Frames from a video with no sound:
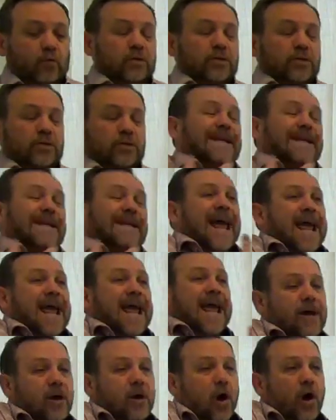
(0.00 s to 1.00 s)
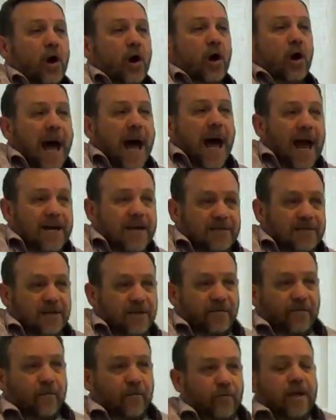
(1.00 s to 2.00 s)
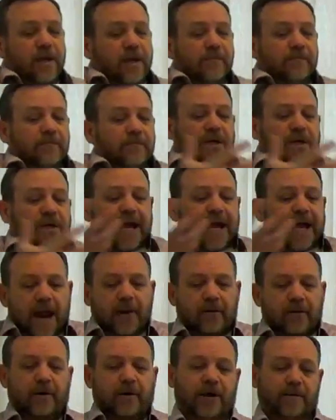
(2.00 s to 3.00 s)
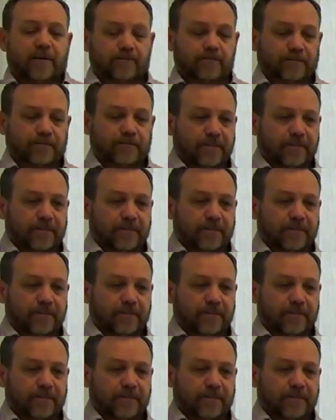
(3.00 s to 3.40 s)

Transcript: was laid on Isaac for him to carry.